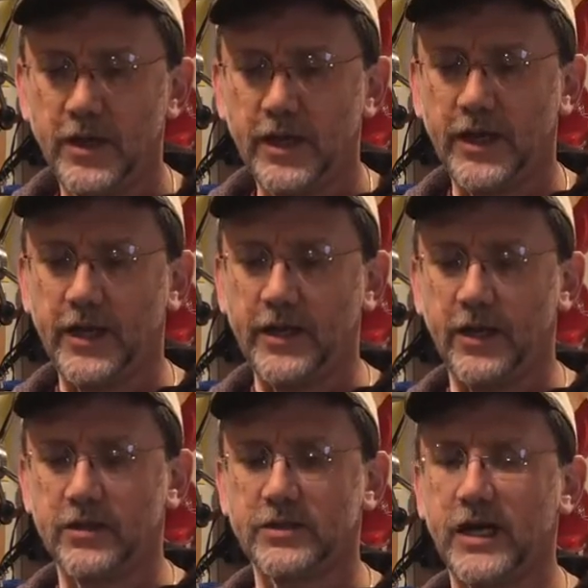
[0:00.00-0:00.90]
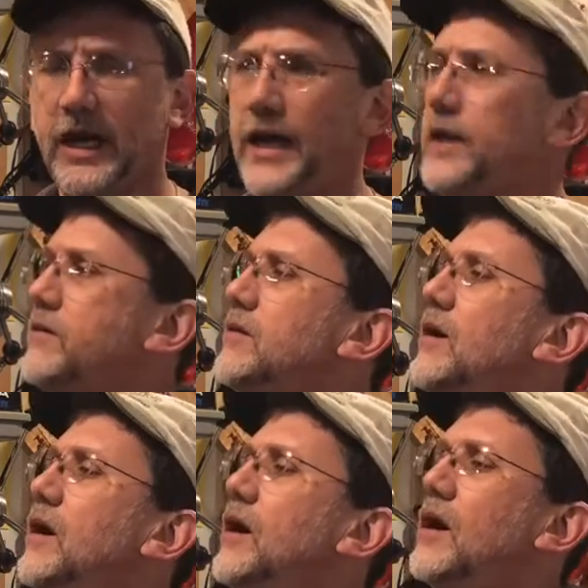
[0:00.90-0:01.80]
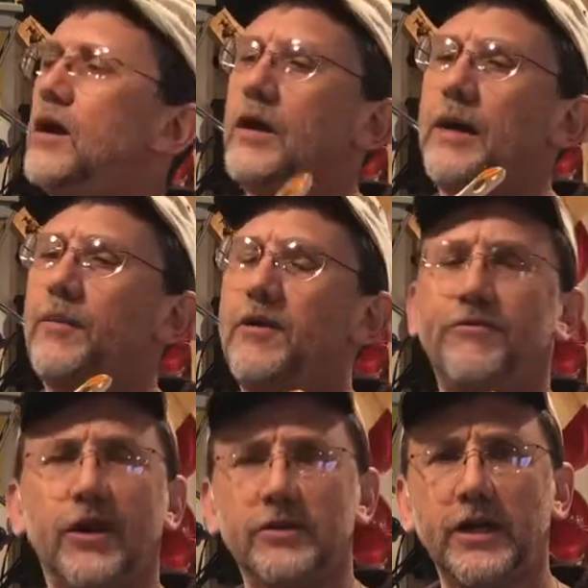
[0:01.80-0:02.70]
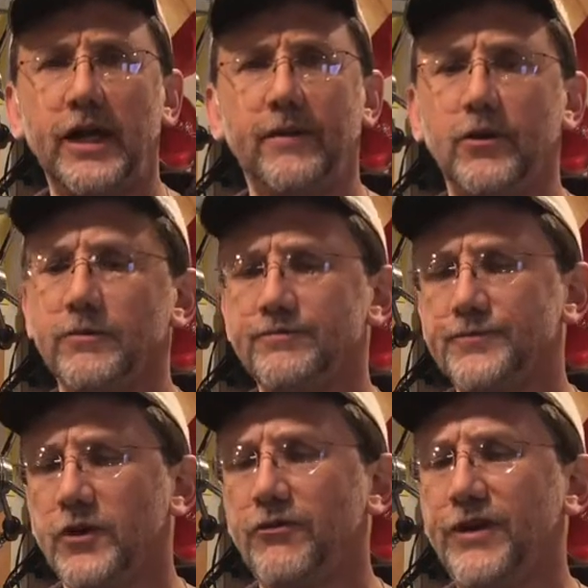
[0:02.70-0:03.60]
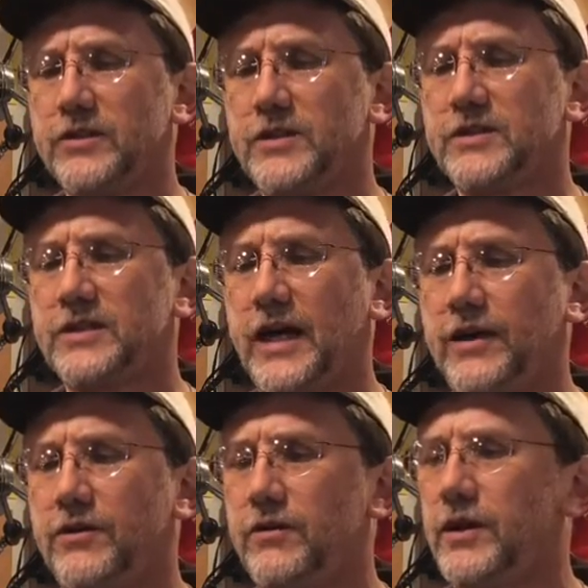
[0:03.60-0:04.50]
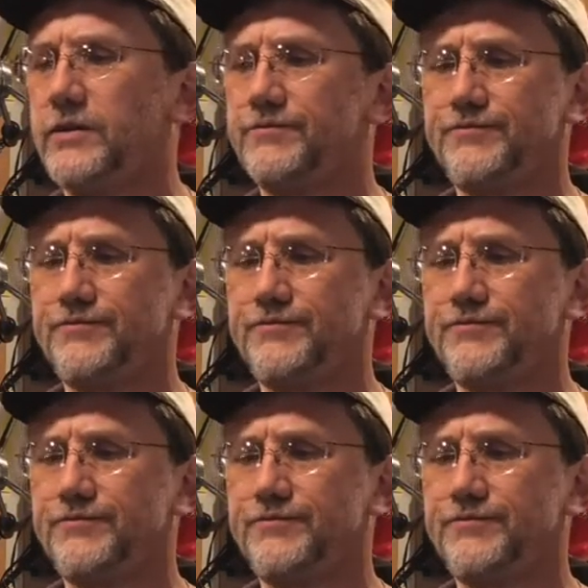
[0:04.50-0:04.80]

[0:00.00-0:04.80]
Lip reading: And on the other side, I put a felted hammer or felted side to it.